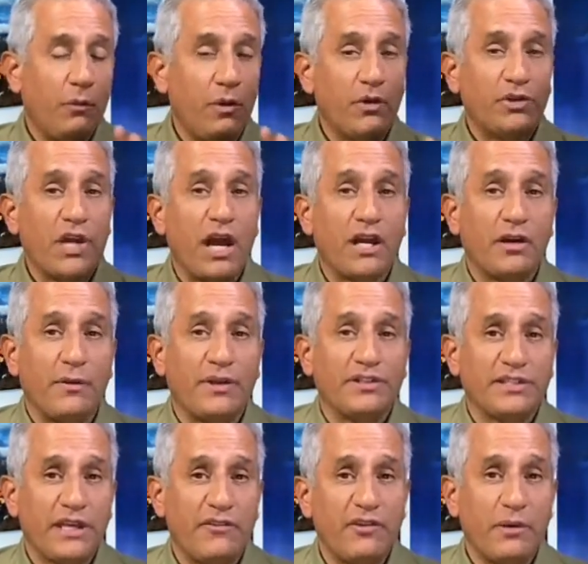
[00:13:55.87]
we were talking
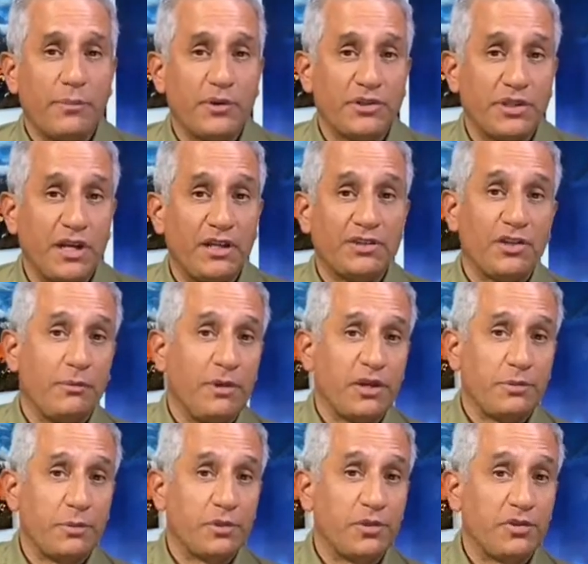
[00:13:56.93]
about 70%. Some
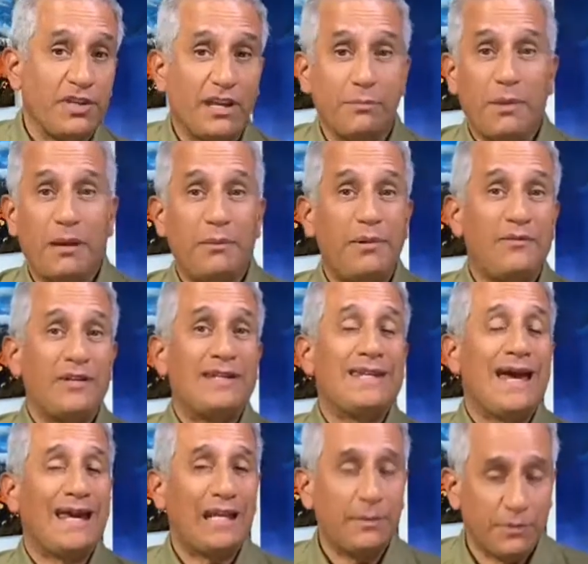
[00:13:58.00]
experts are saying maybe even
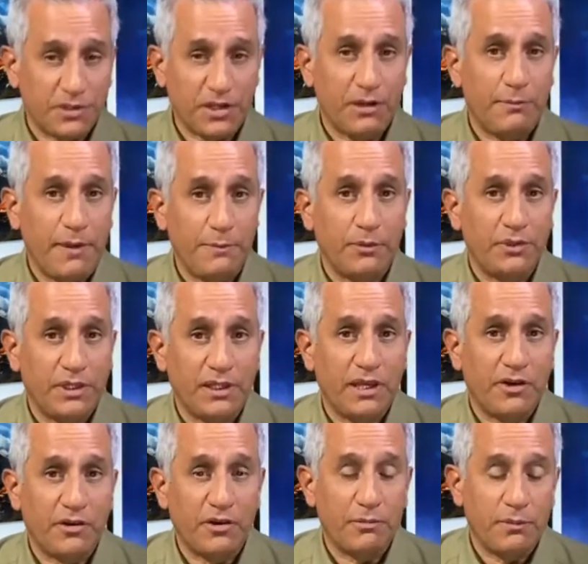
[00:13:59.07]
90% of people need
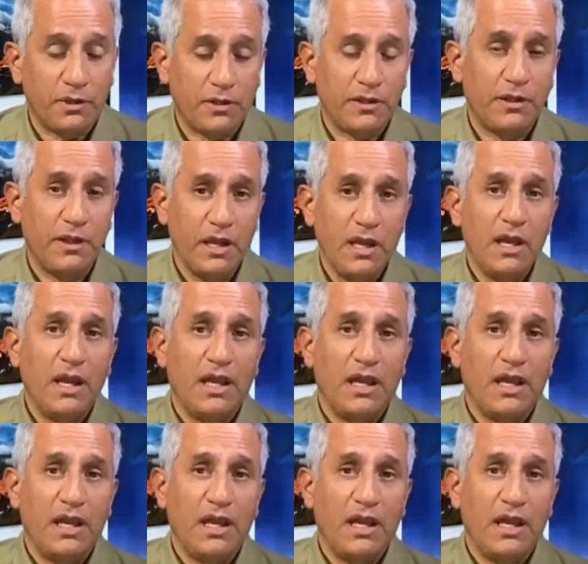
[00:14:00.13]
that herd immunity.